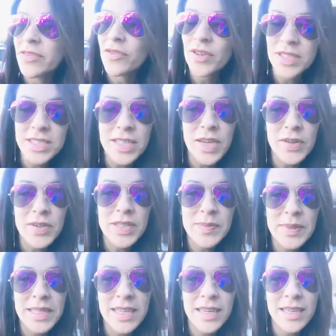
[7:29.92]
Frisco is
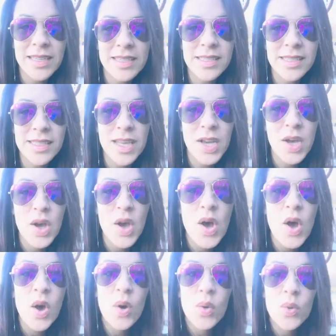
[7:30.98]
because
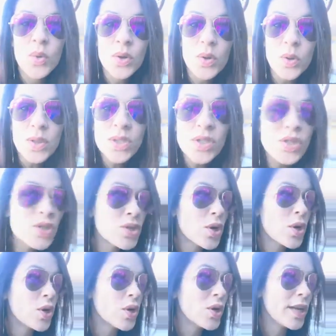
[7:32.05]
we're going to
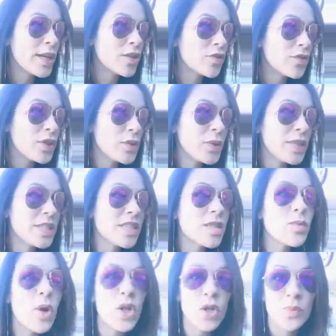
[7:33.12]
start interviewing
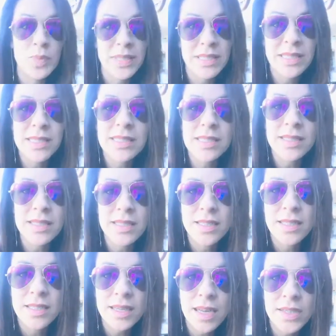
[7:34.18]
smaller
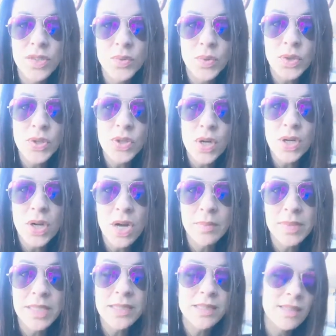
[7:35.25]
businesses. I do
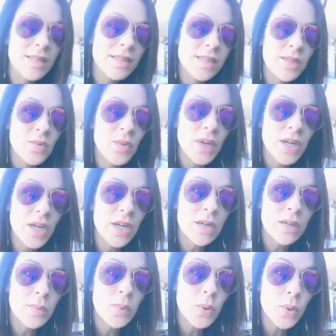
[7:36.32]
realtor.com leads, and this is where
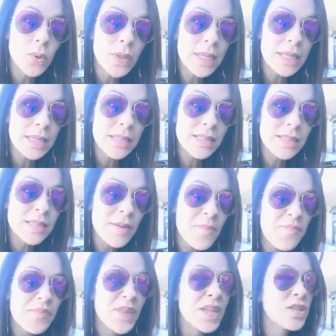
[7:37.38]
our pool is.
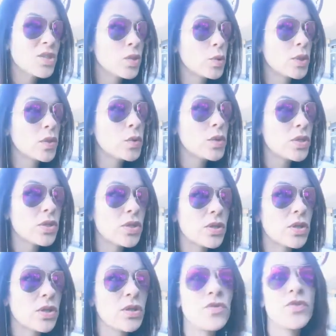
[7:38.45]
So we're going to
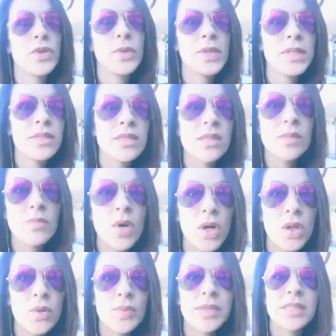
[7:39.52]
start interviewing
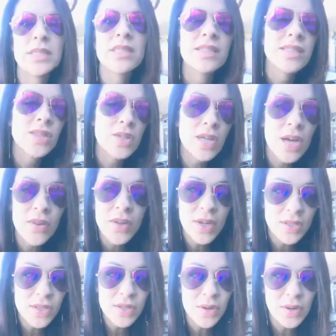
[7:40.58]
smaller businesses on how they
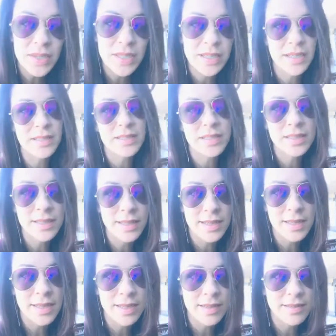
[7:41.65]
got started,
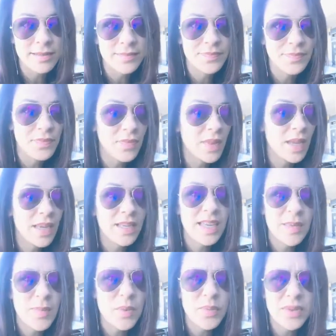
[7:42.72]
and I
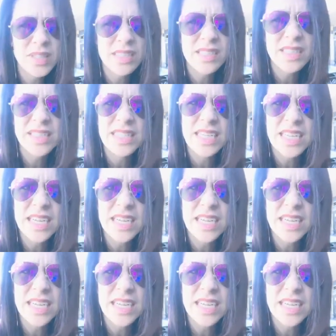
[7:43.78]
came up with this idea